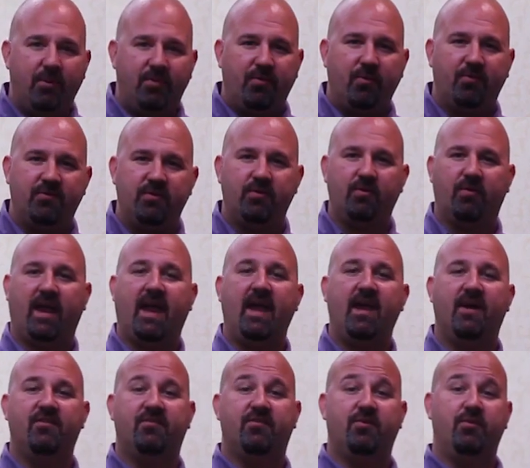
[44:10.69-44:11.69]
Put those in your
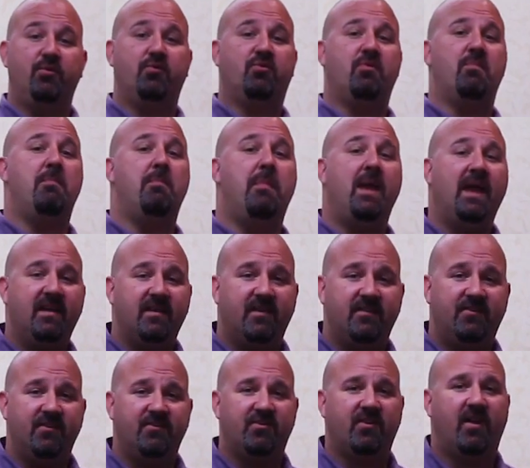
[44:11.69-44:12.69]
hands so you can make a
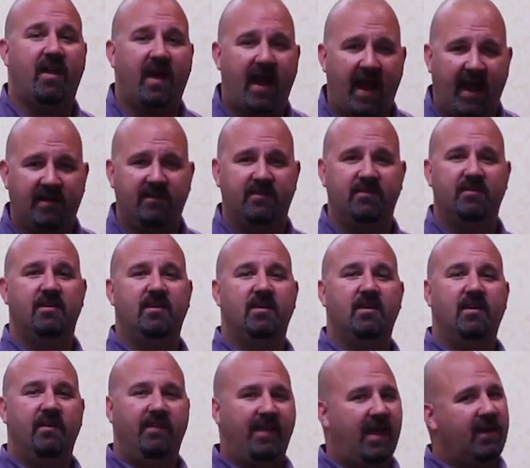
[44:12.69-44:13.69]
decision and act.
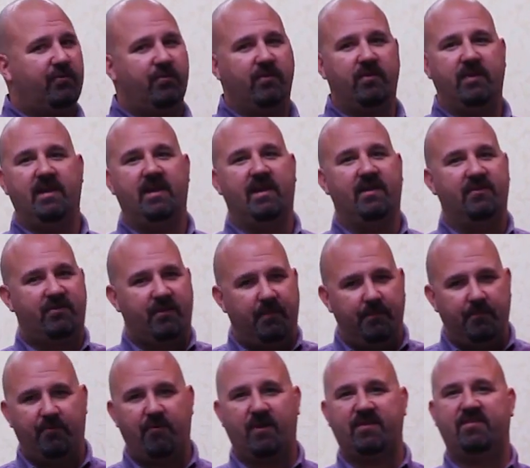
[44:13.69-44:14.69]
That's really it. It's
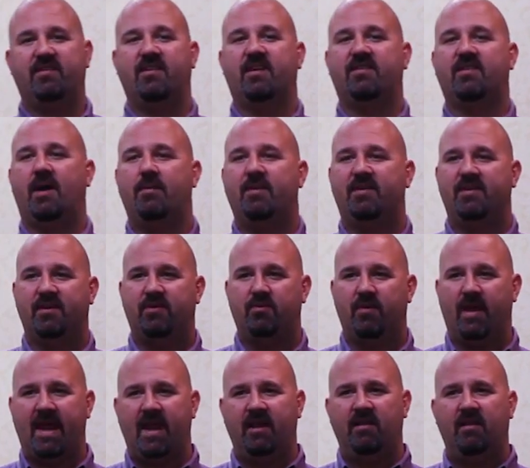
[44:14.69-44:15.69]
compressing the time it
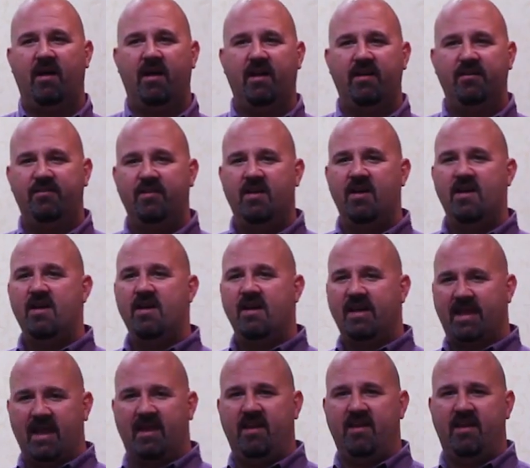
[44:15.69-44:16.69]
takes you to analyze,
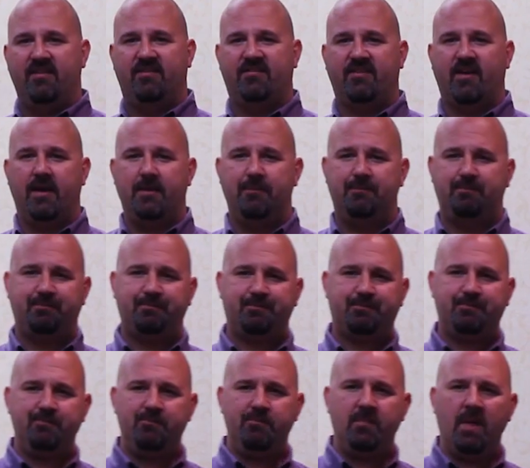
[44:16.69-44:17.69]
get an insight,
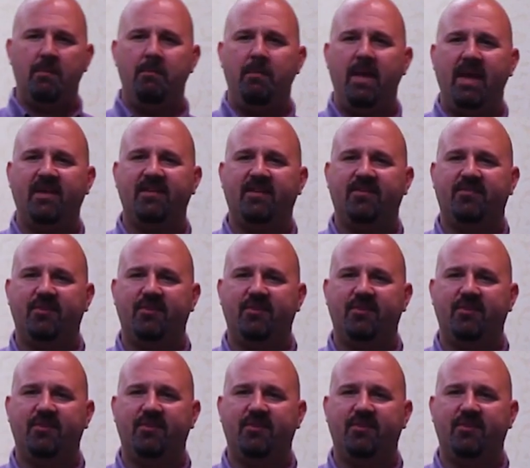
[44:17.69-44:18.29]
make a